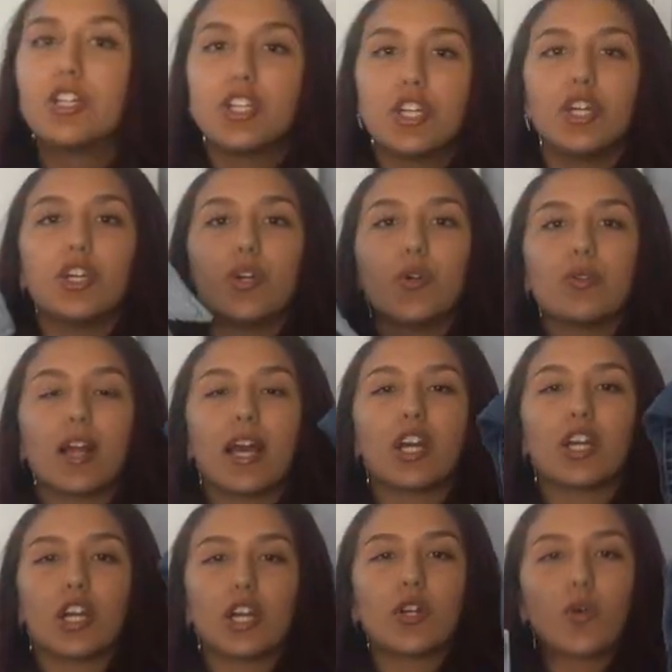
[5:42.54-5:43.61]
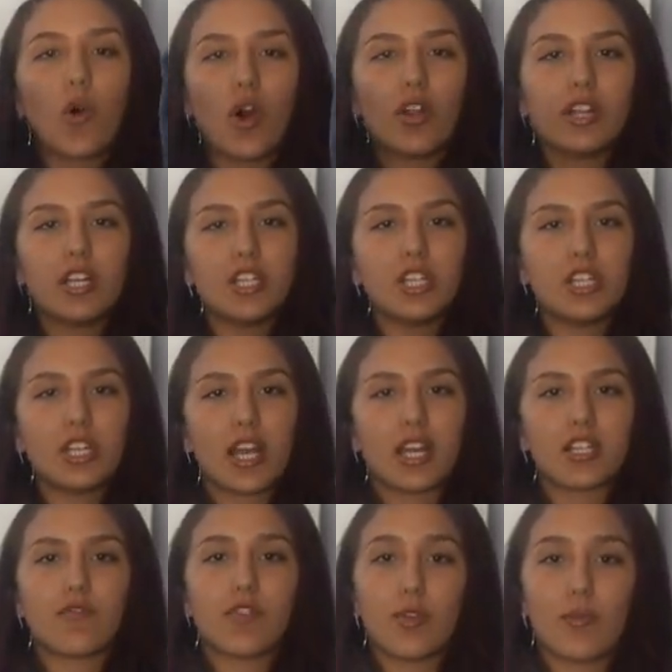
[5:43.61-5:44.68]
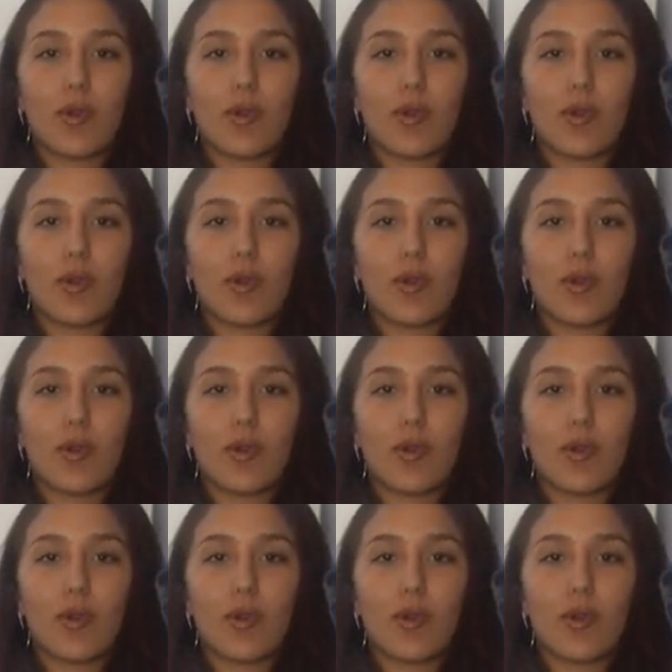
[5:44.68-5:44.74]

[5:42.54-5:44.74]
two like good quality jean jackets for the